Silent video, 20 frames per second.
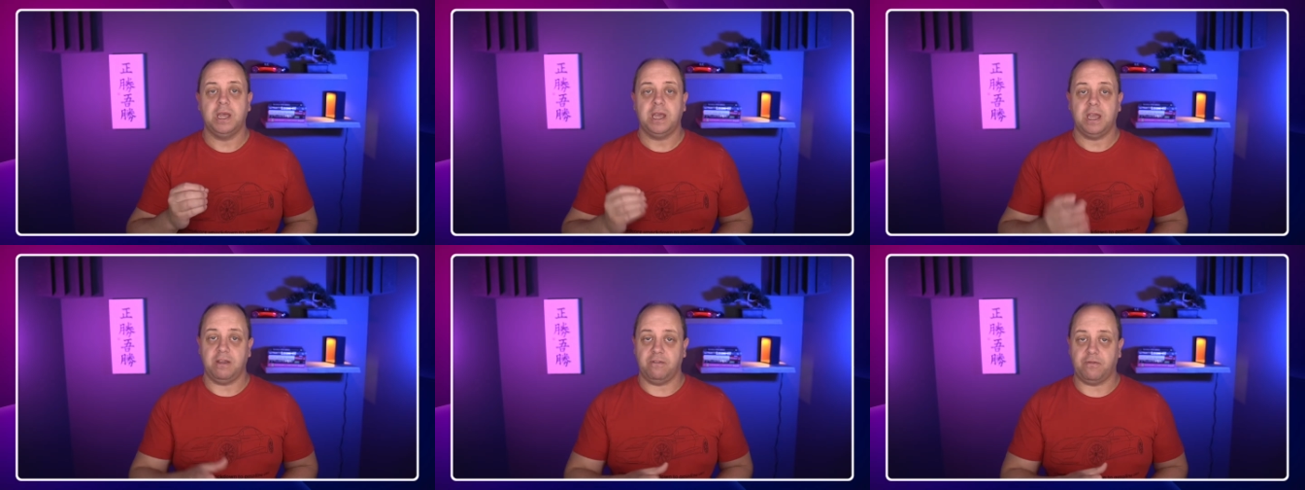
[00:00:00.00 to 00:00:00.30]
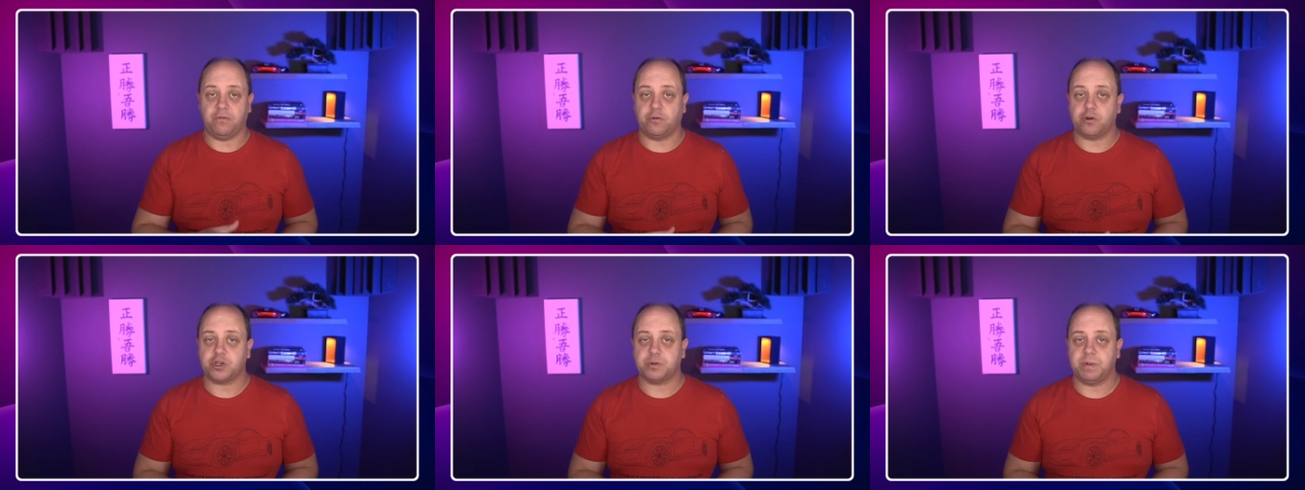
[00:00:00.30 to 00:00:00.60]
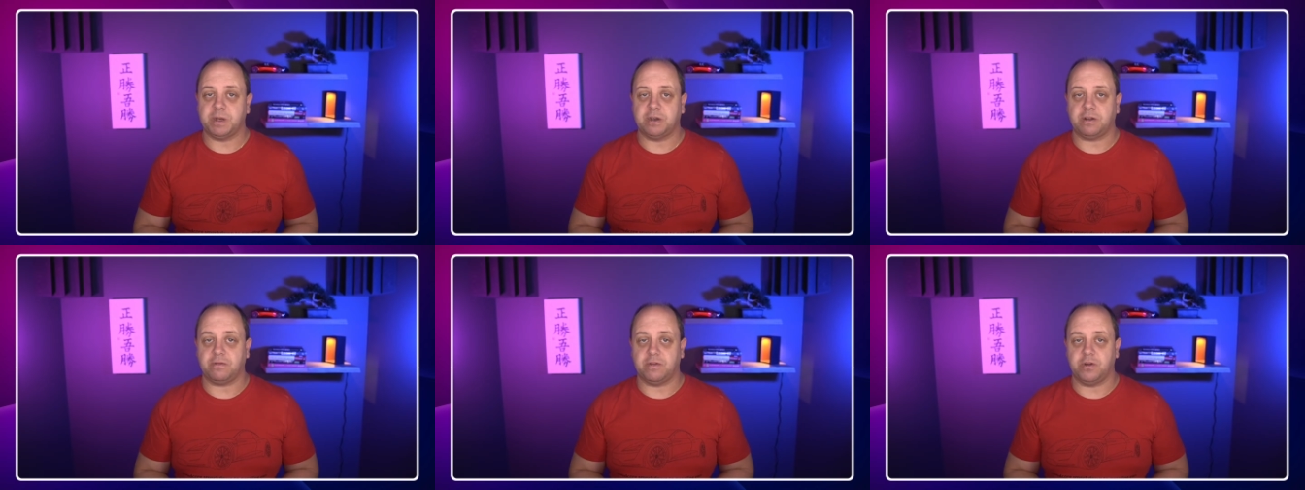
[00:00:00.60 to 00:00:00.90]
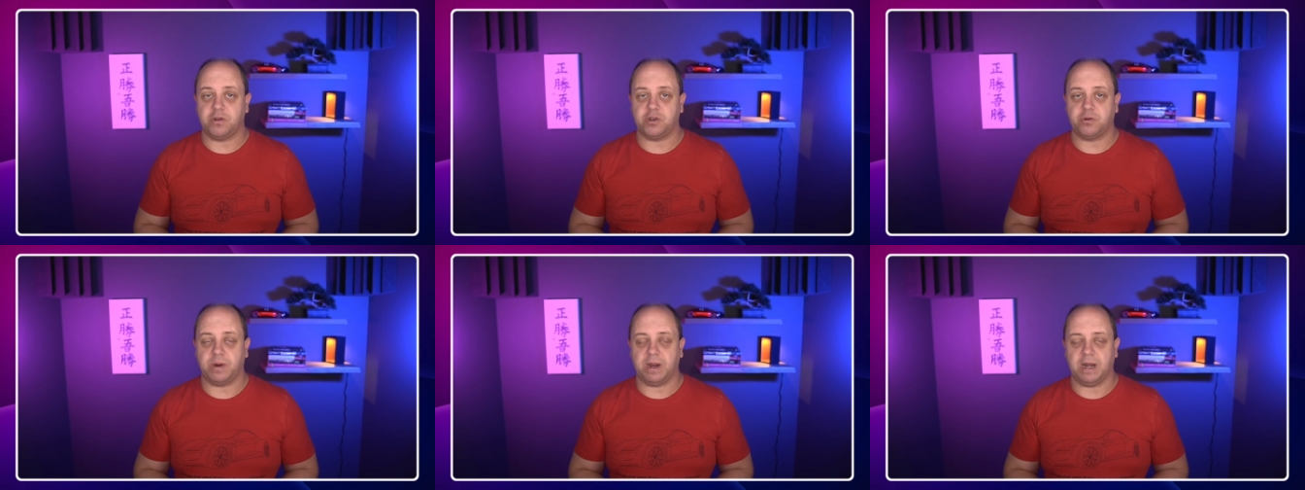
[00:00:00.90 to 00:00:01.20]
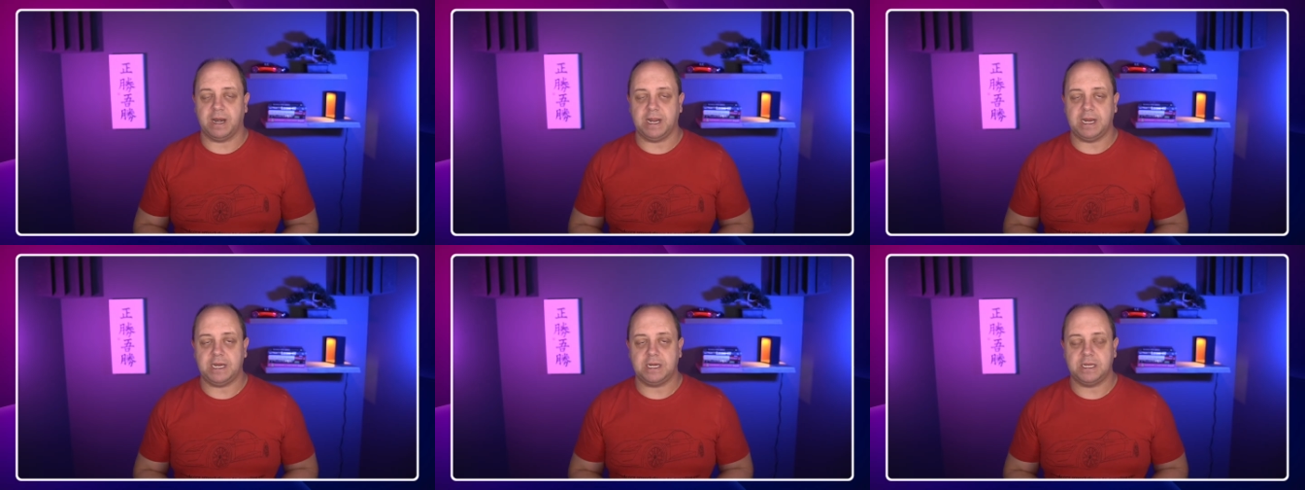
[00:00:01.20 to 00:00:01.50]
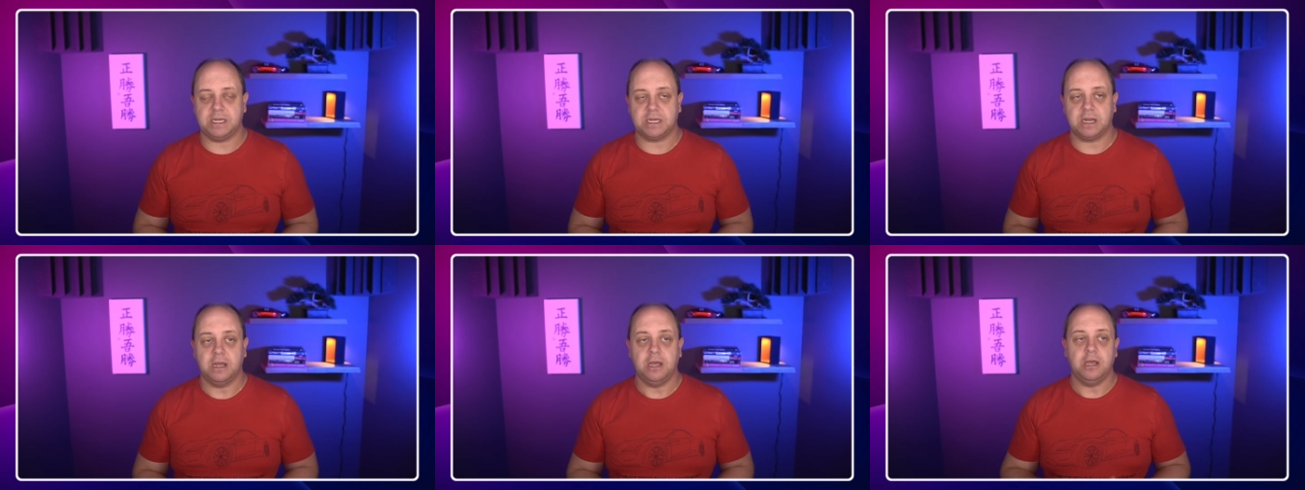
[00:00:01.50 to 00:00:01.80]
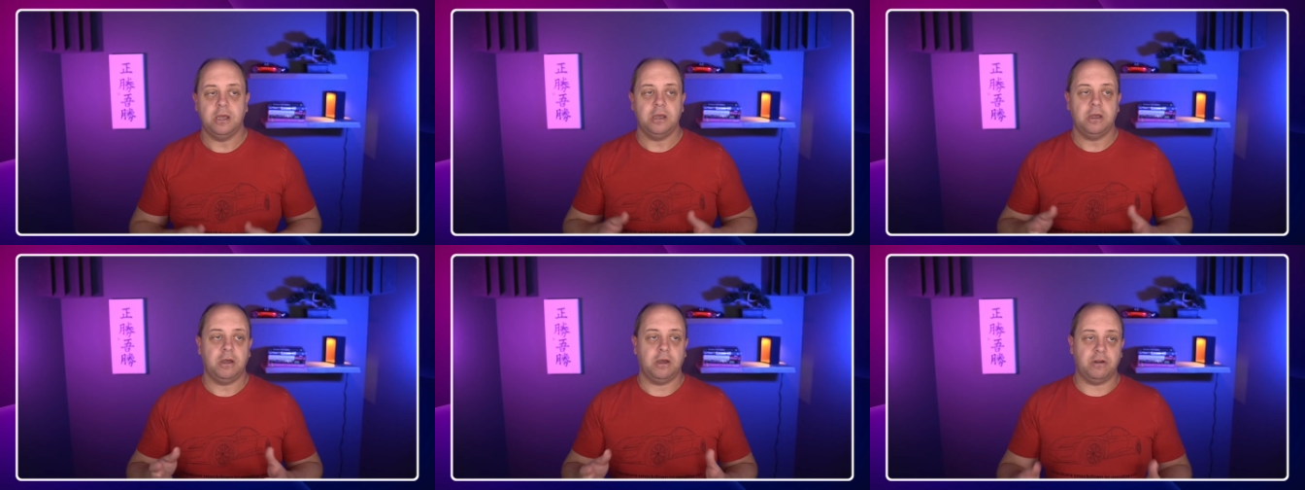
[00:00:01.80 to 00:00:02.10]
enforcement of those regulations.
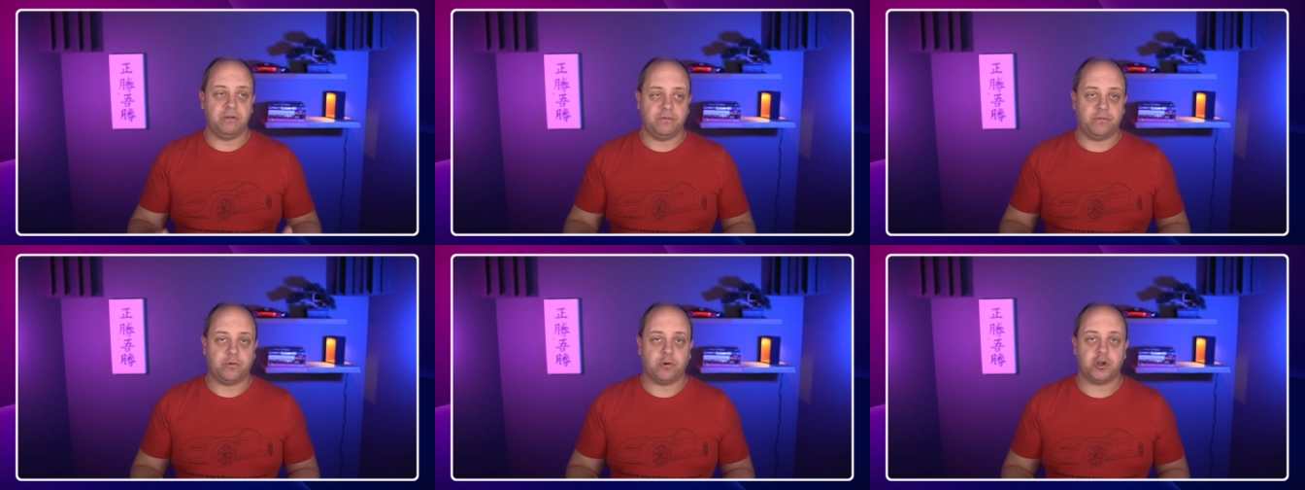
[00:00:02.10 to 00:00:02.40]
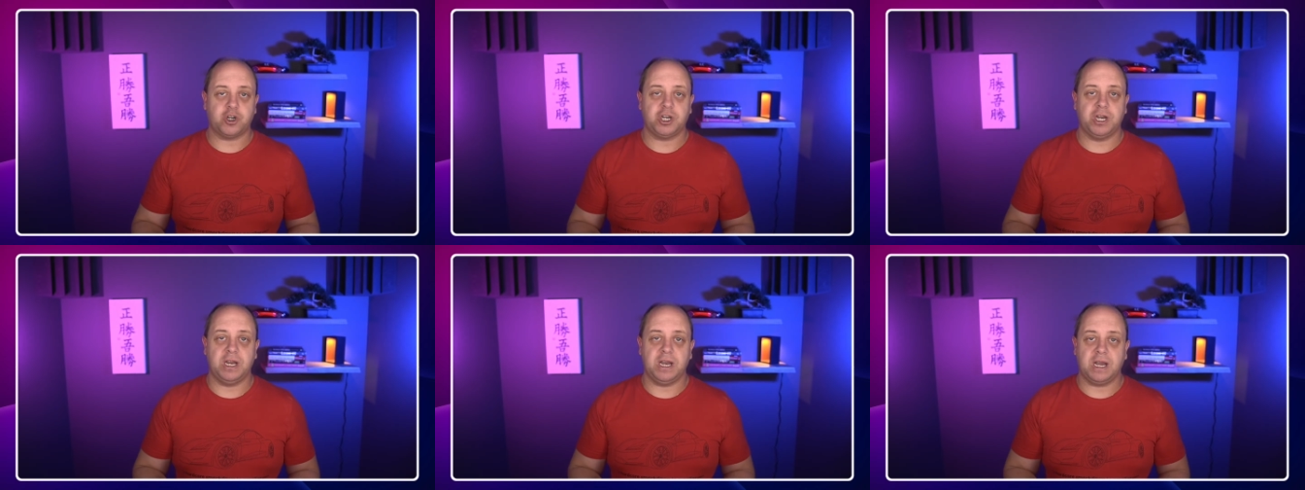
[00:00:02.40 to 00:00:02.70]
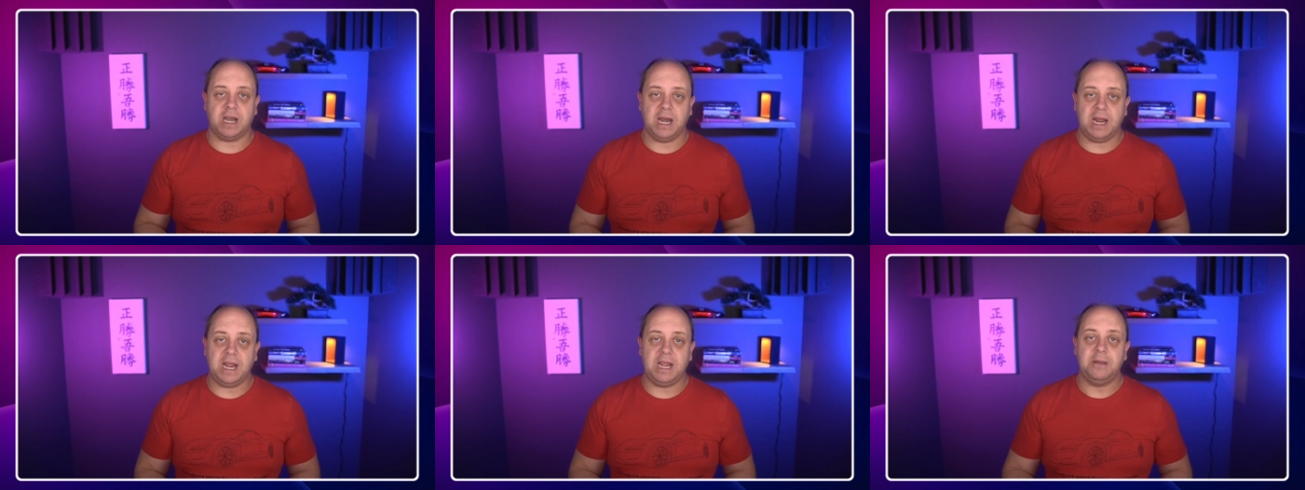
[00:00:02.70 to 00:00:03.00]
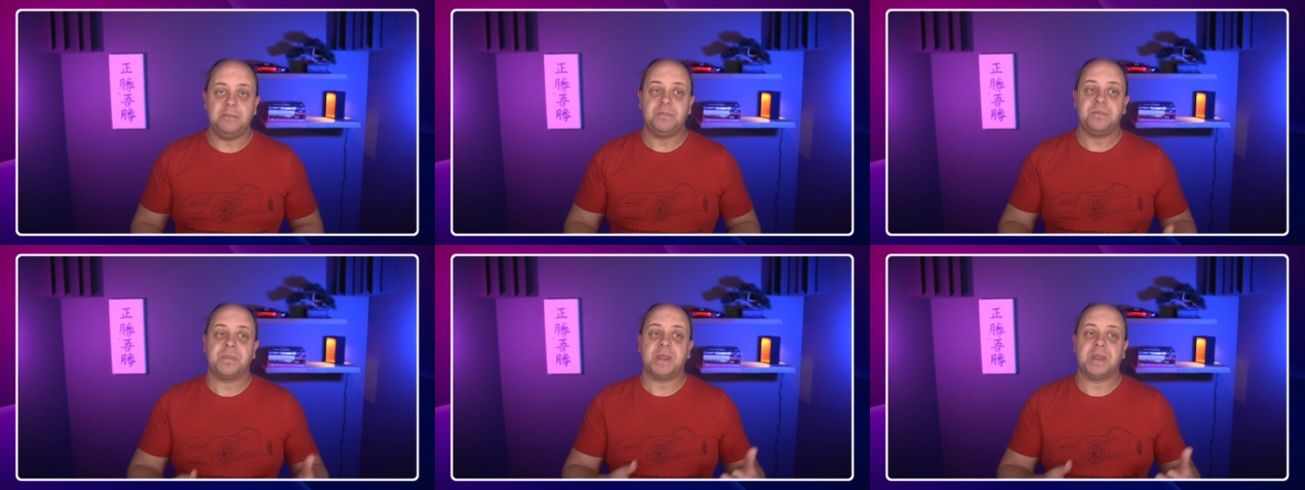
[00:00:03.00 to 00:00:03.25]
Unfortunately,